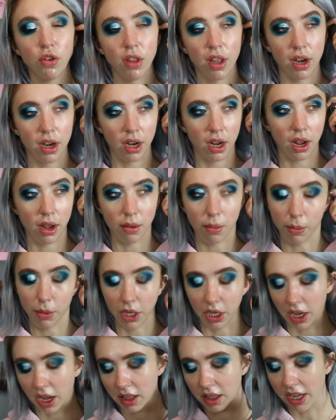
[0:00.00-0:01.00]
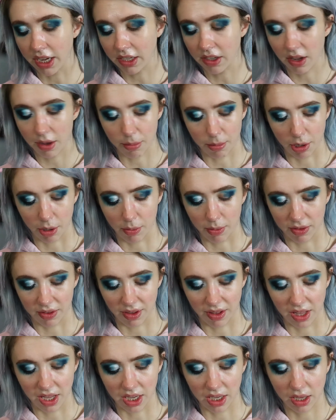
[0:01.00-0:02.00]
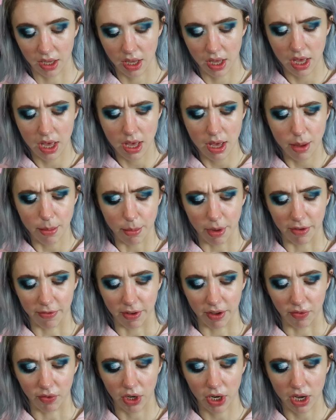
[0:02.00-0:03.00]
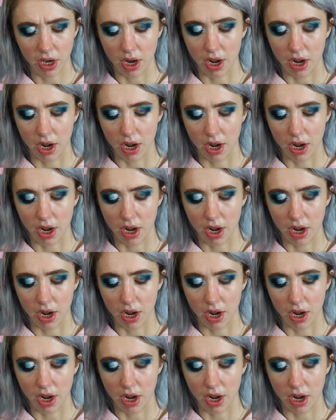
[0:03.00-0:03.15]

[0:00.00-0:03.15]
that I liked it, but it wasn't like my favorite.